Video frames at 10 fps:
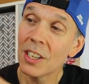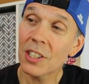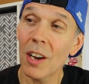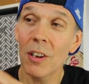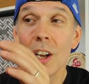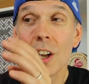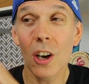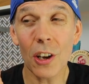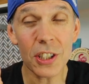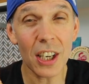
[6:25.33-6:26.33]
So
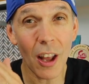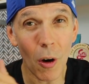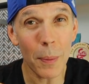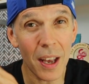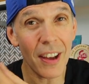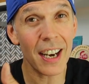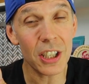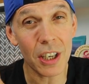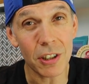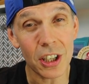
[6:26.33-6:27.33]
lost a little bit of
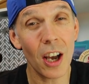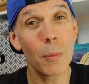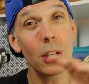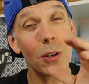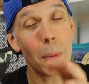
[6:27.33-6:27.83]
energy return when you